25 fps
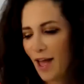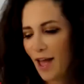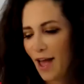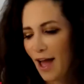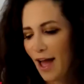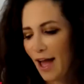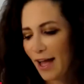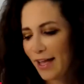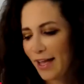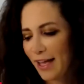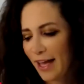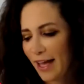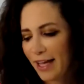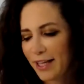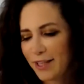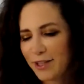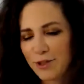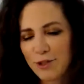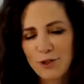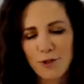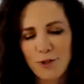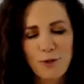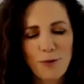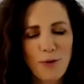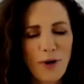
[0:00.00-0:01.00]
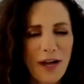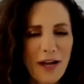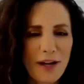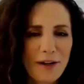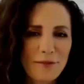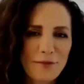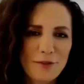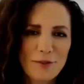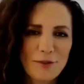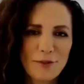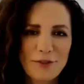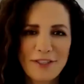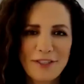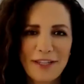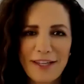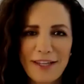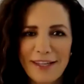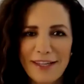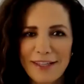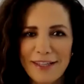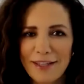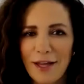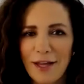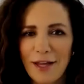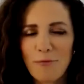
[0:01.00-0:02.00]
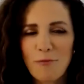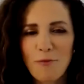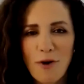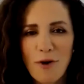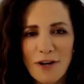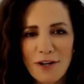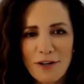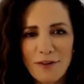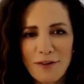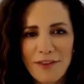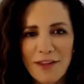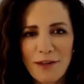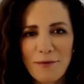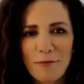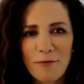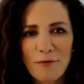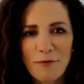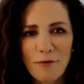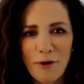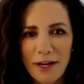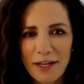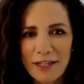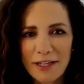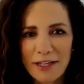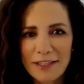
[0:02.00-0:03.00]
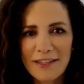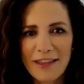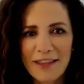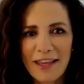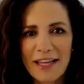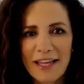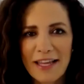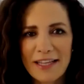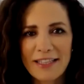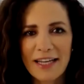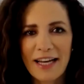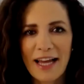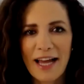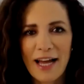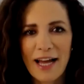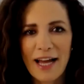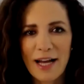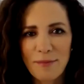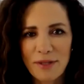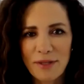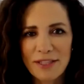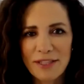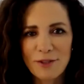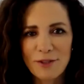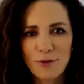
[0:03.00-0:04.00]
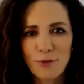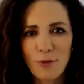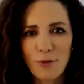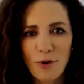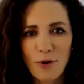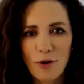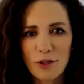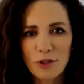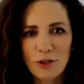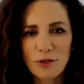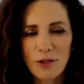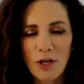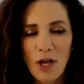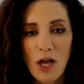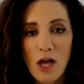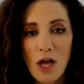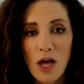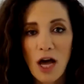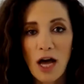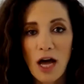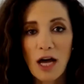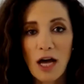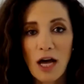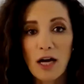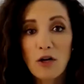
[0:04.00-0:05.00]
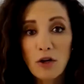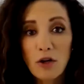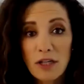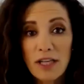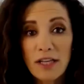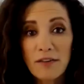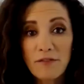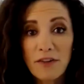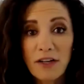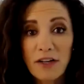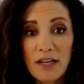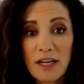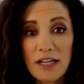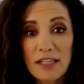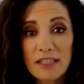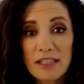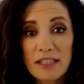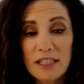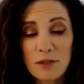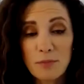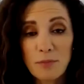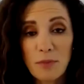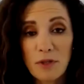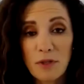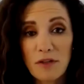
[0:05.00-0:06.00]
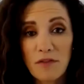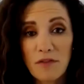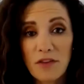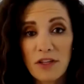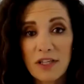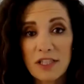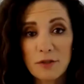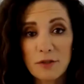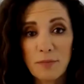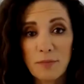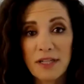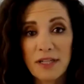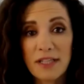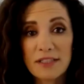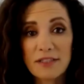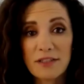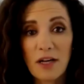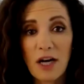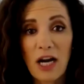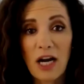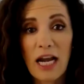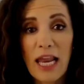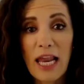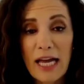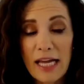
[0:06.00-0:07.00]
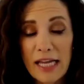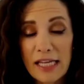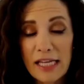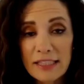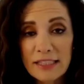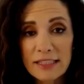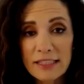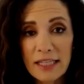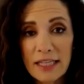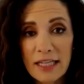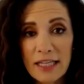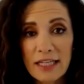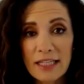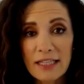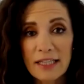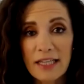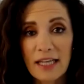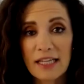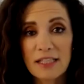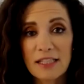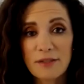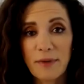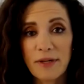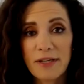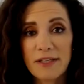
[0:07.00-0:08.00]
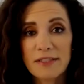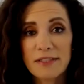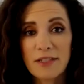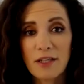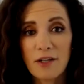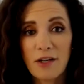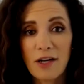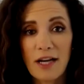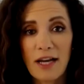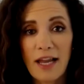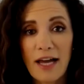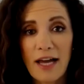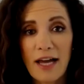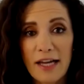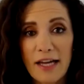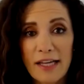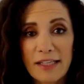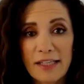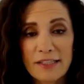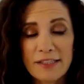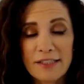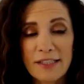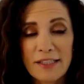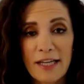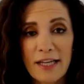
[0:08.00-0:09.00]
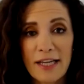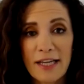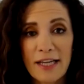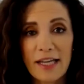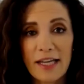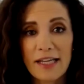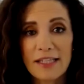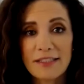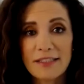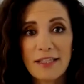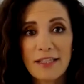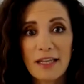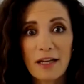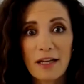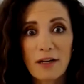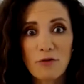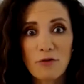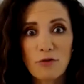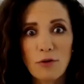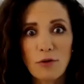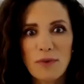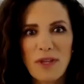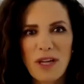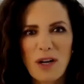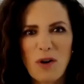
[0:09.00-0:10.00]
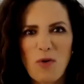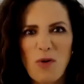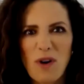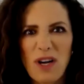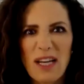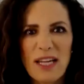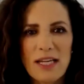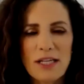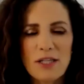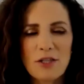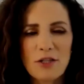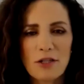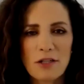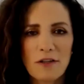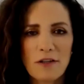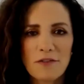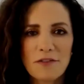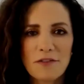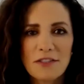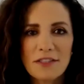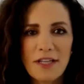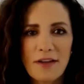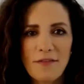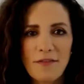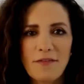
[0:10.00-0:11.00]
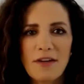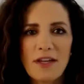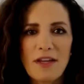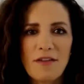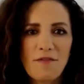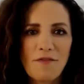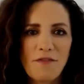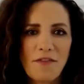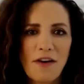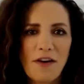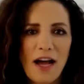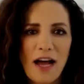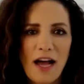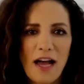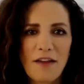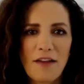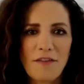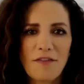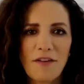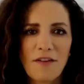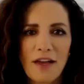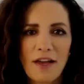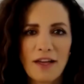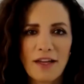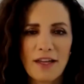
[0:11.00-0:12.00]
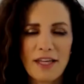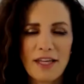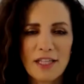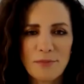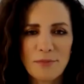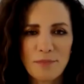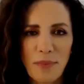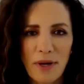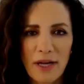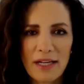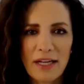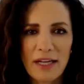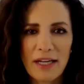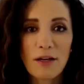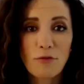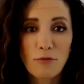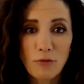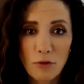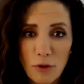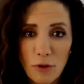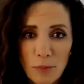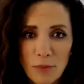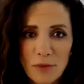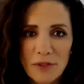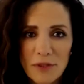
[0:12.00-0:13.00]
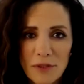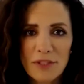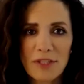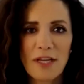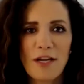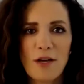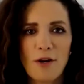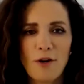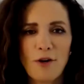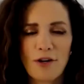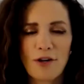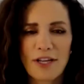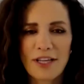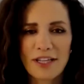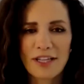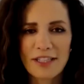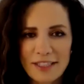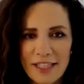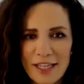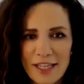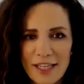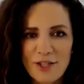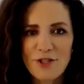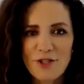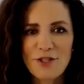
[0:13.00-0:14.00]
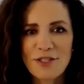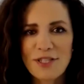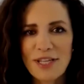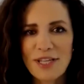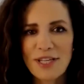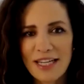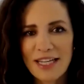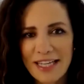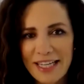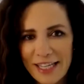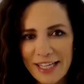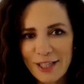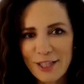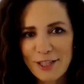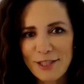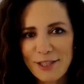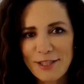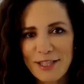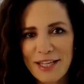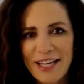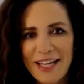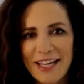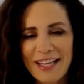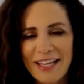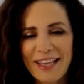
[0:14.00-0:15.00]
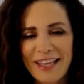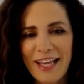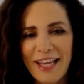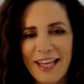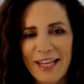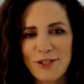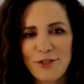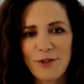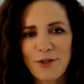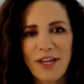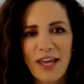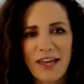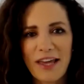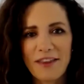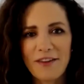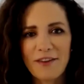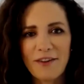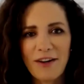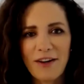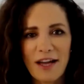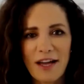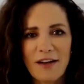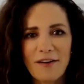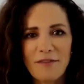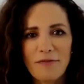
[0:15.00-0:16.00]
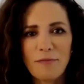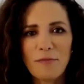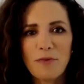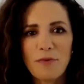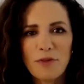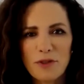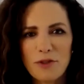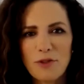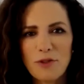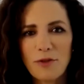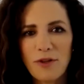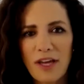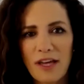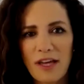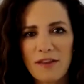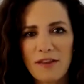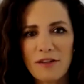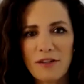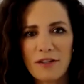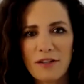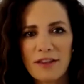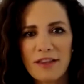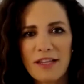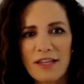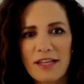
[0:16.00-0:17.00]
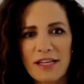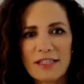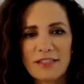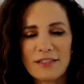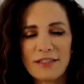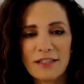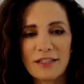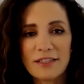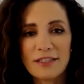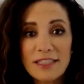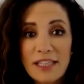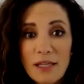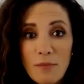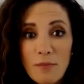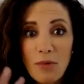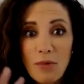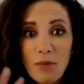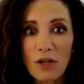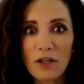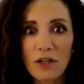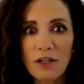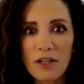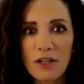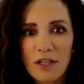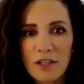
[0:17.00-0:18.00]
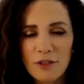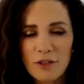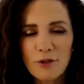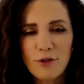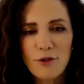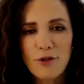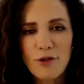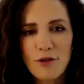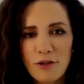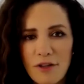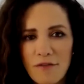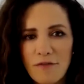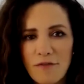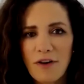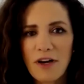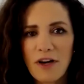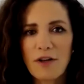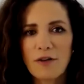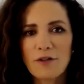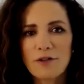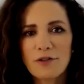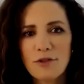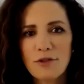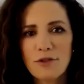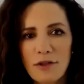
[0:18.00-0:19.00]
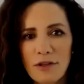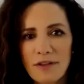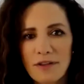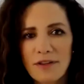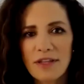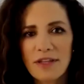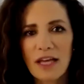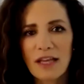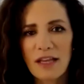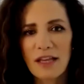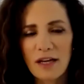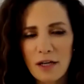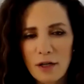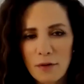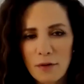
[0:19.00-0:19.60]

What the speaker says: I do have to say it. One of the greatest things that happened to us, Jorge Ferraez is part of the Hispanic Star Alliance. The Hispanic Star Alliance is the group, the coalition of 75 Hispanic groups, organizations, and leaders that together have put together this symbol to unify us all, that